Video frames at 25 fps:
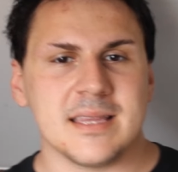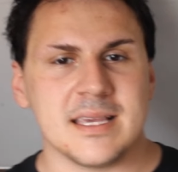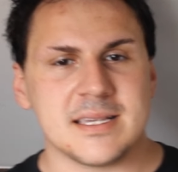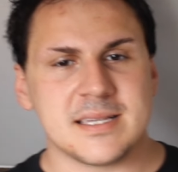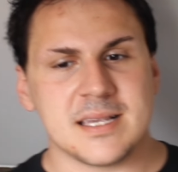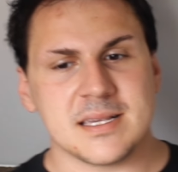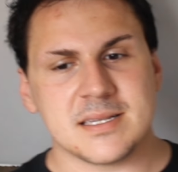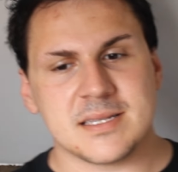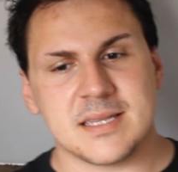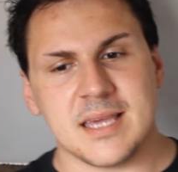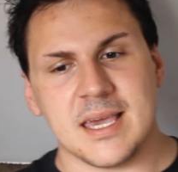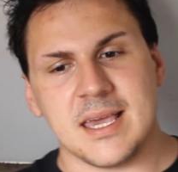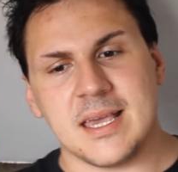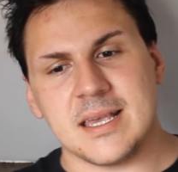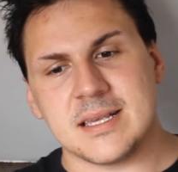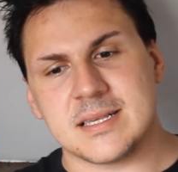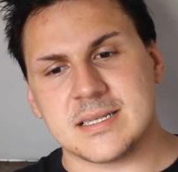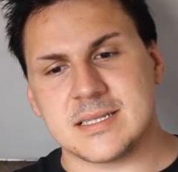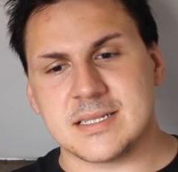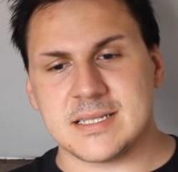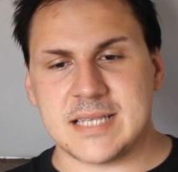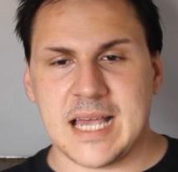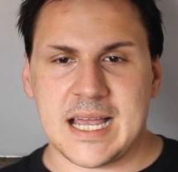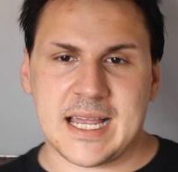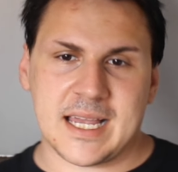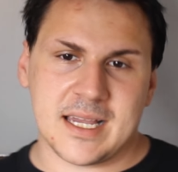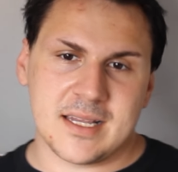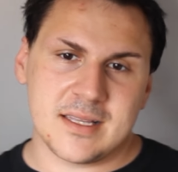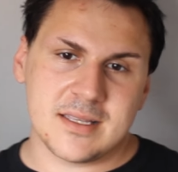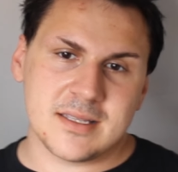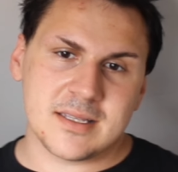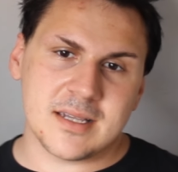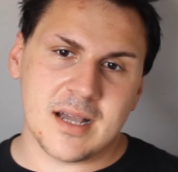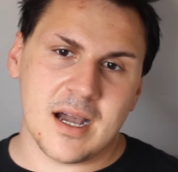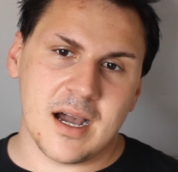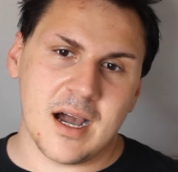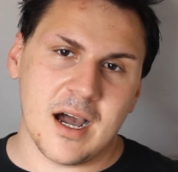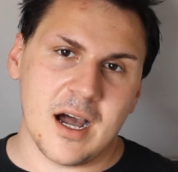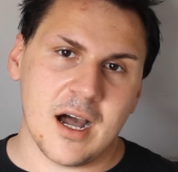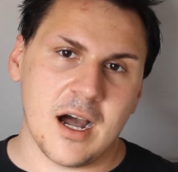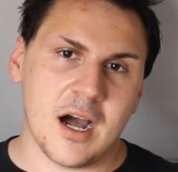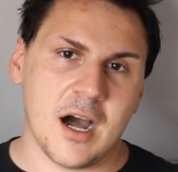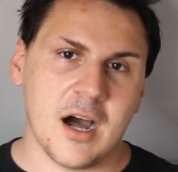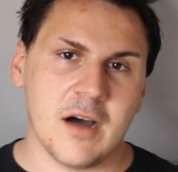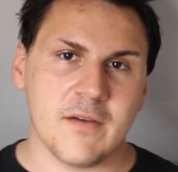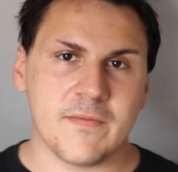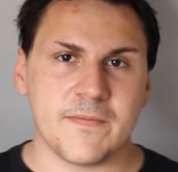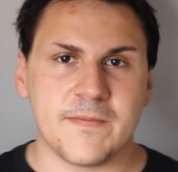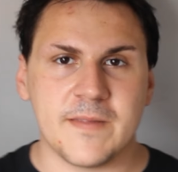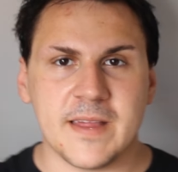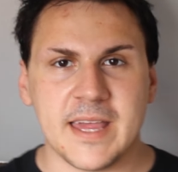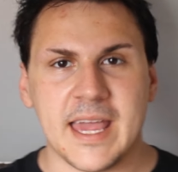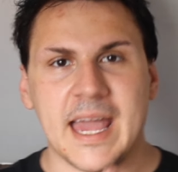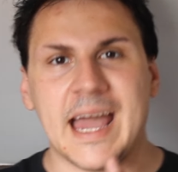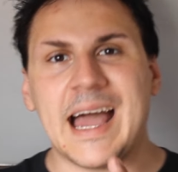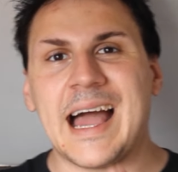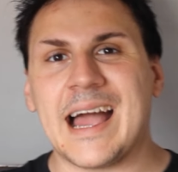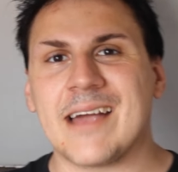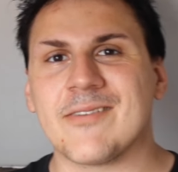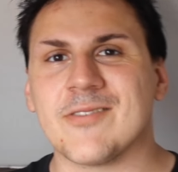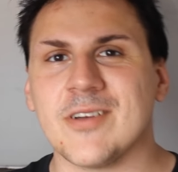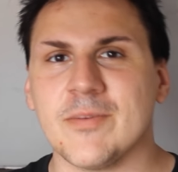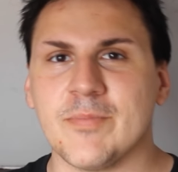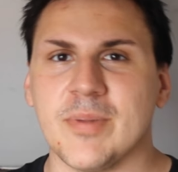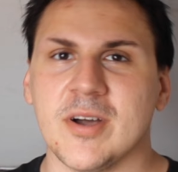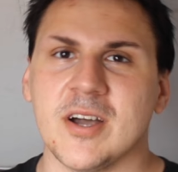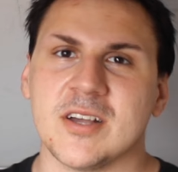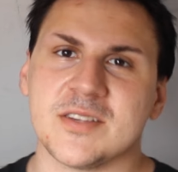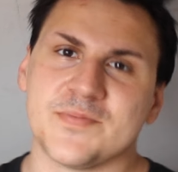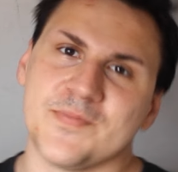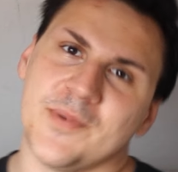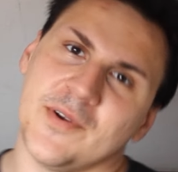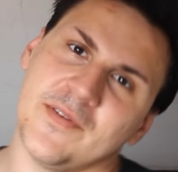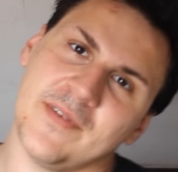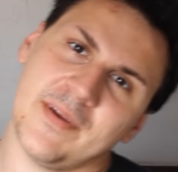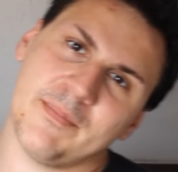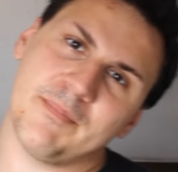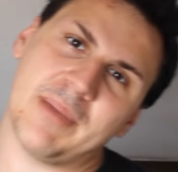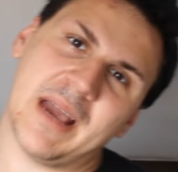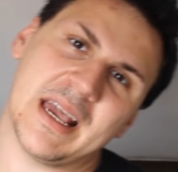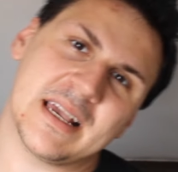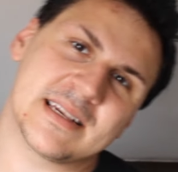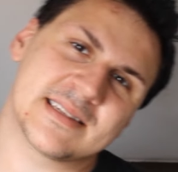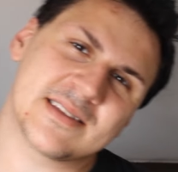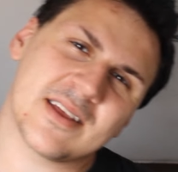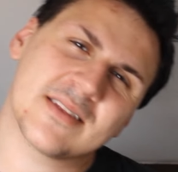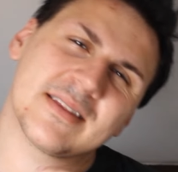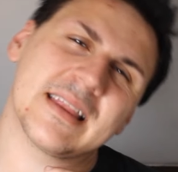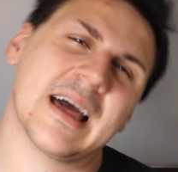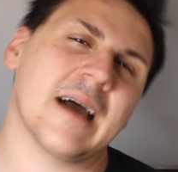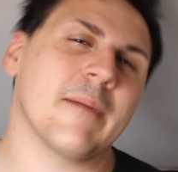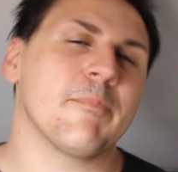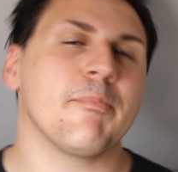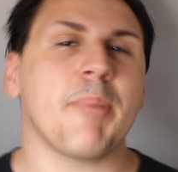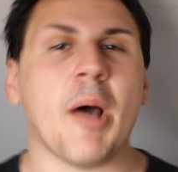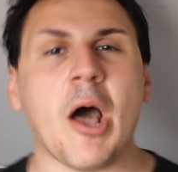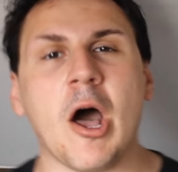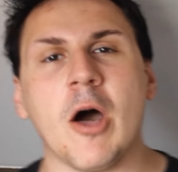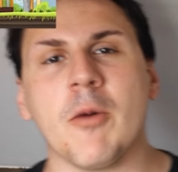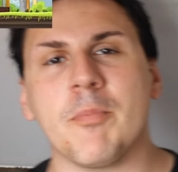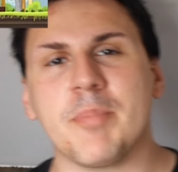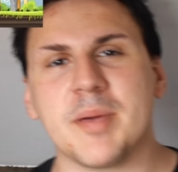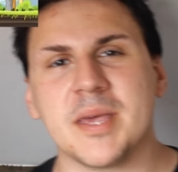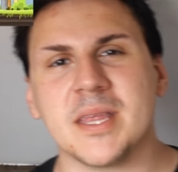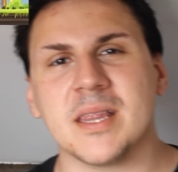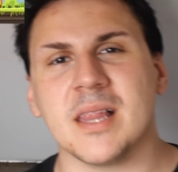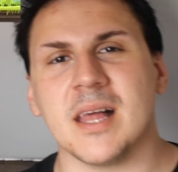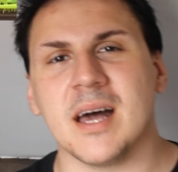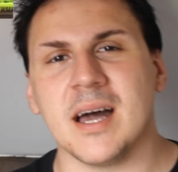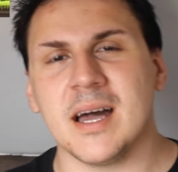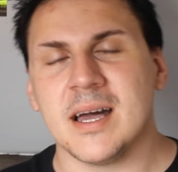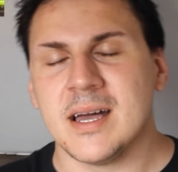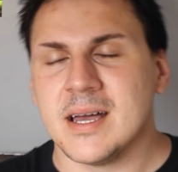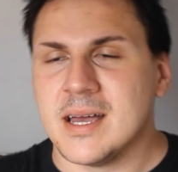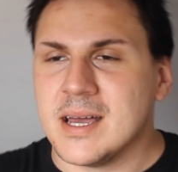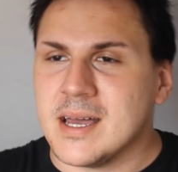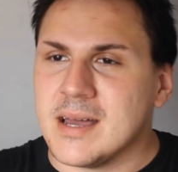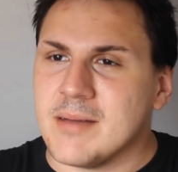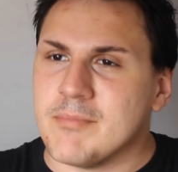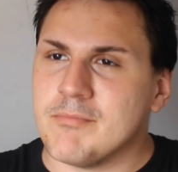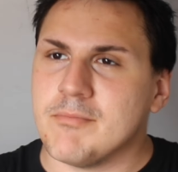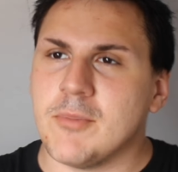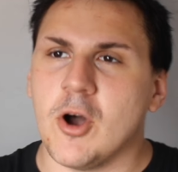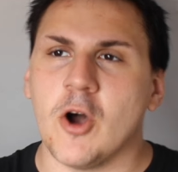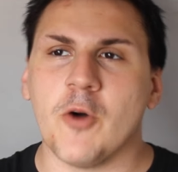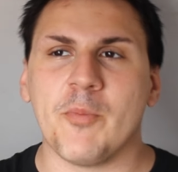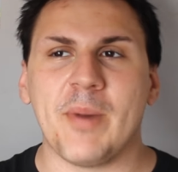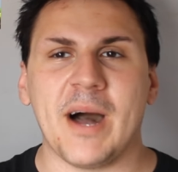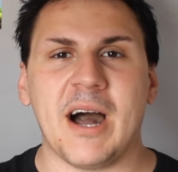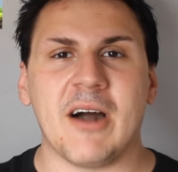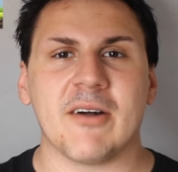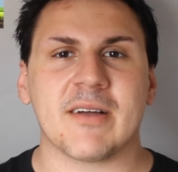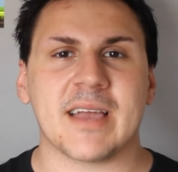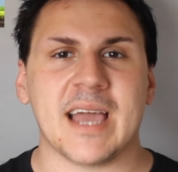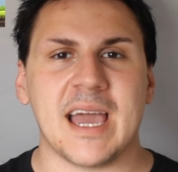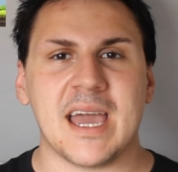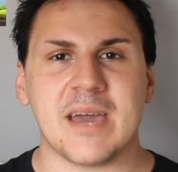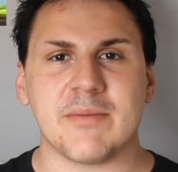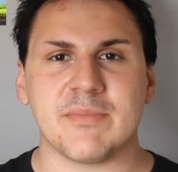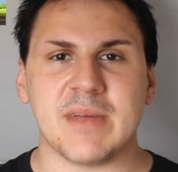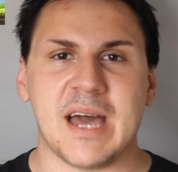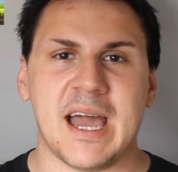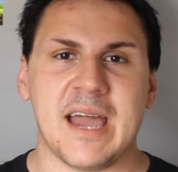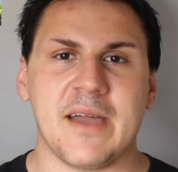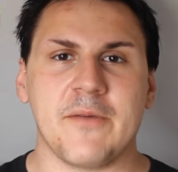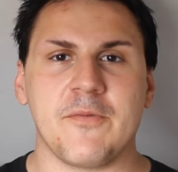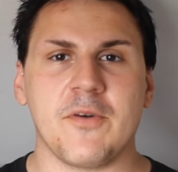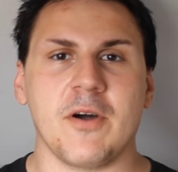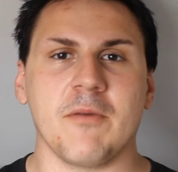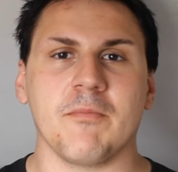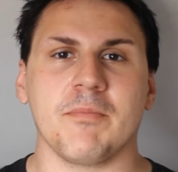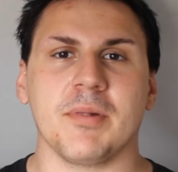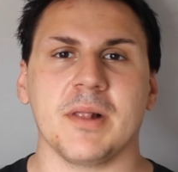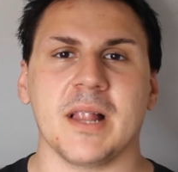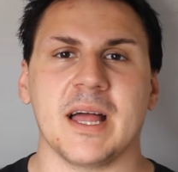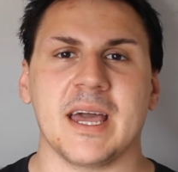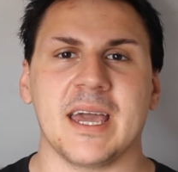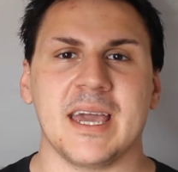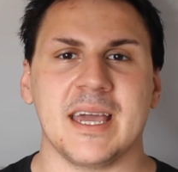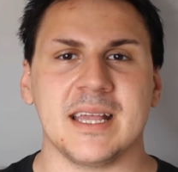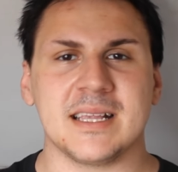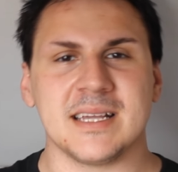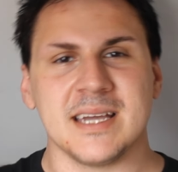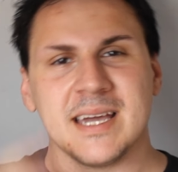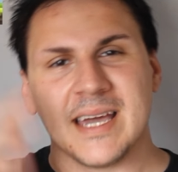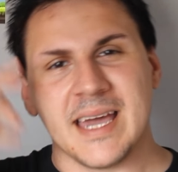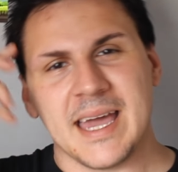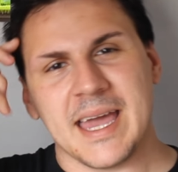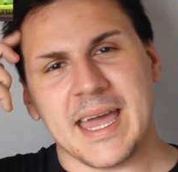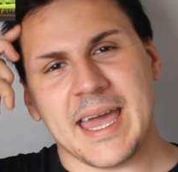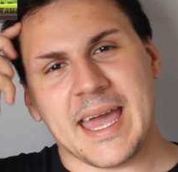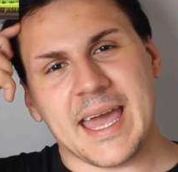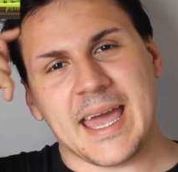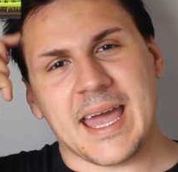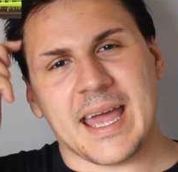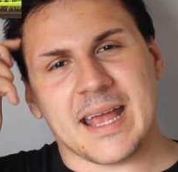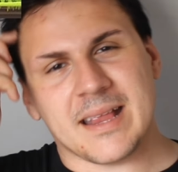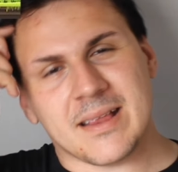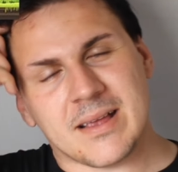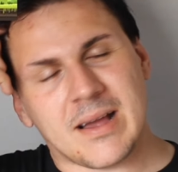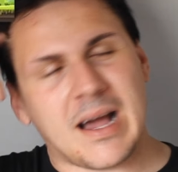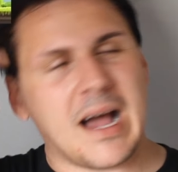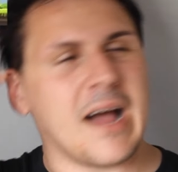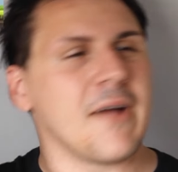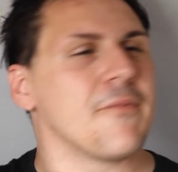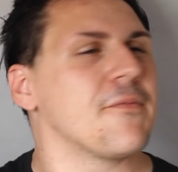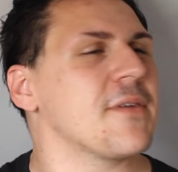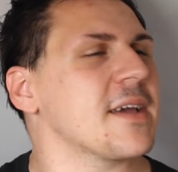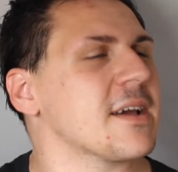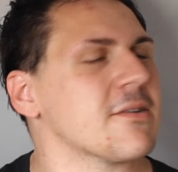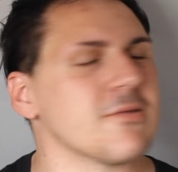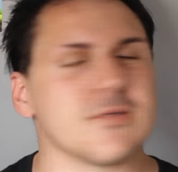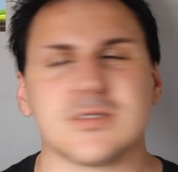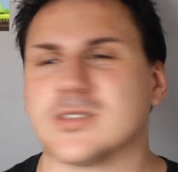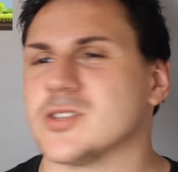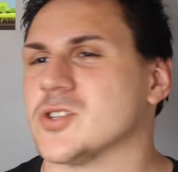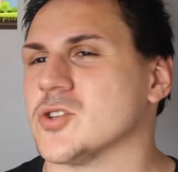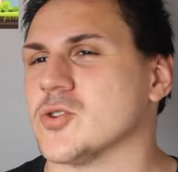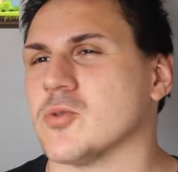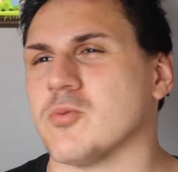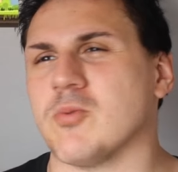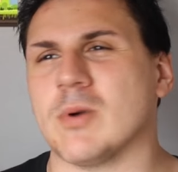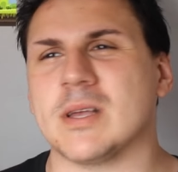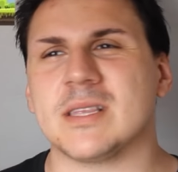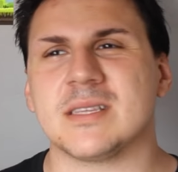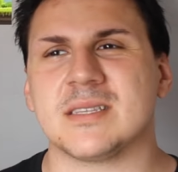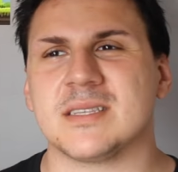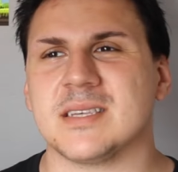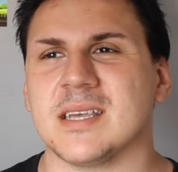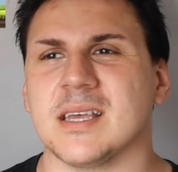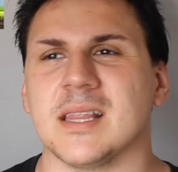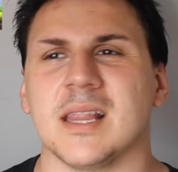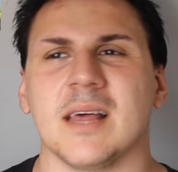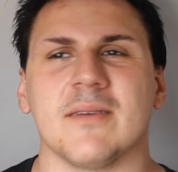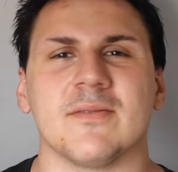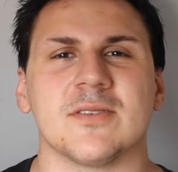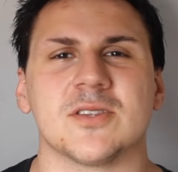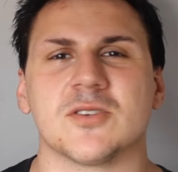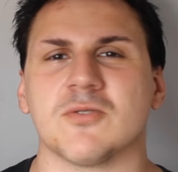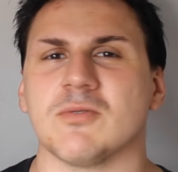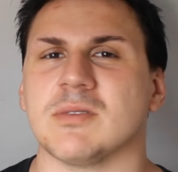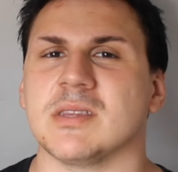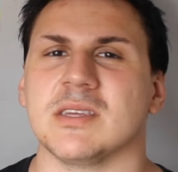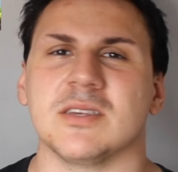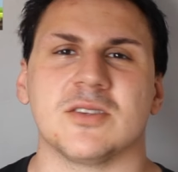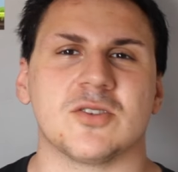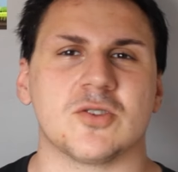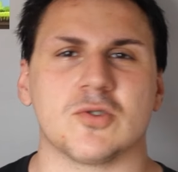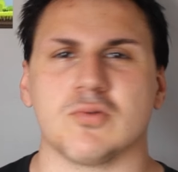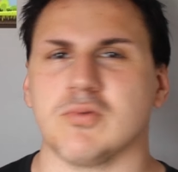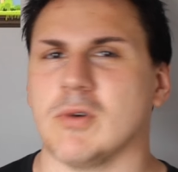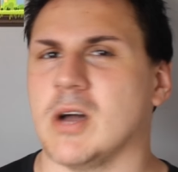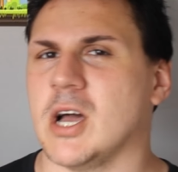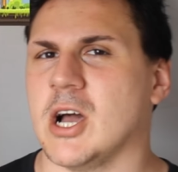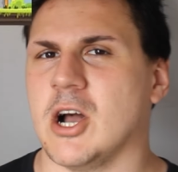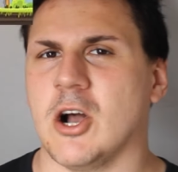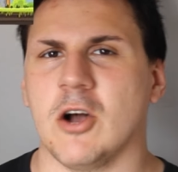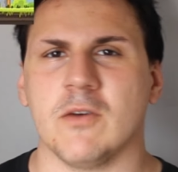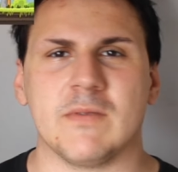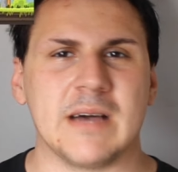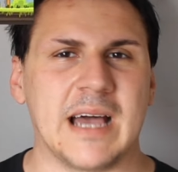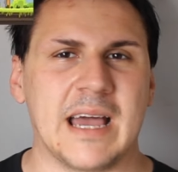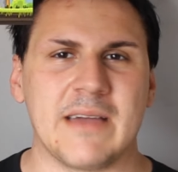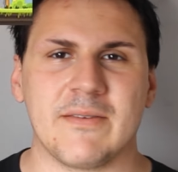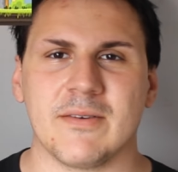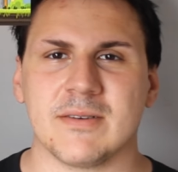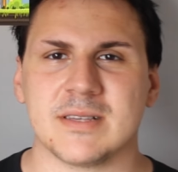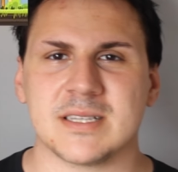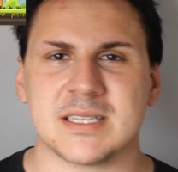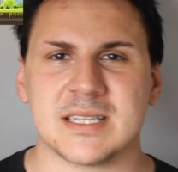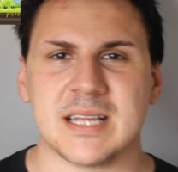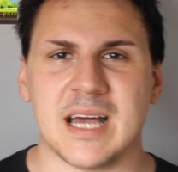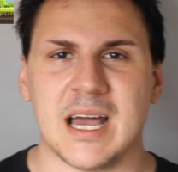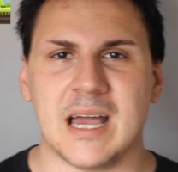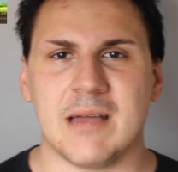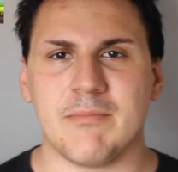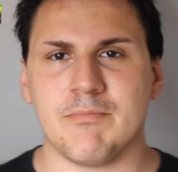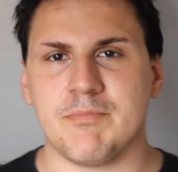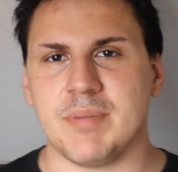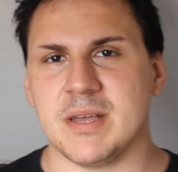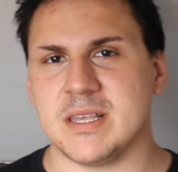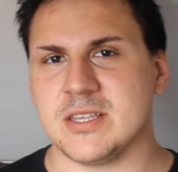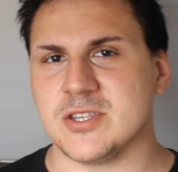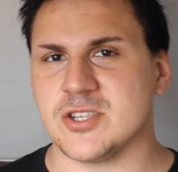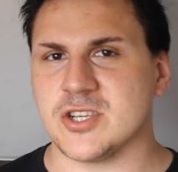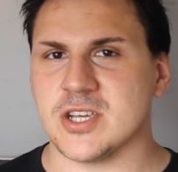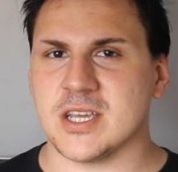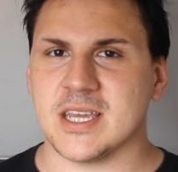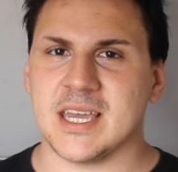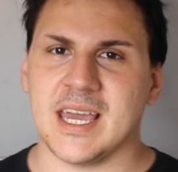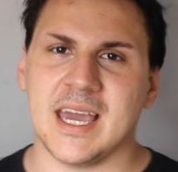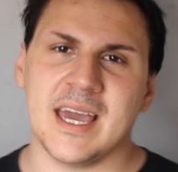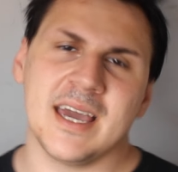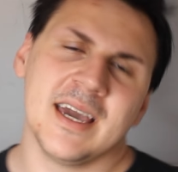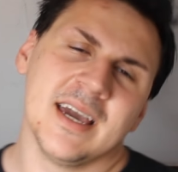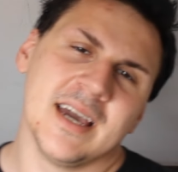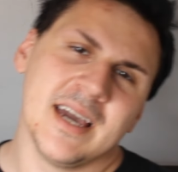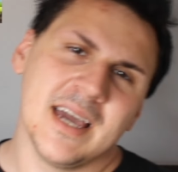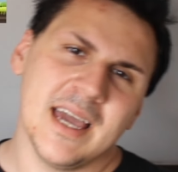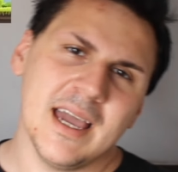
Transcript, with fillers: this is the second of the Angry Birds movie, based on that popular mobile game that everyone played in, I think it was twenty eleven, twenty twelve, everyone started binging it.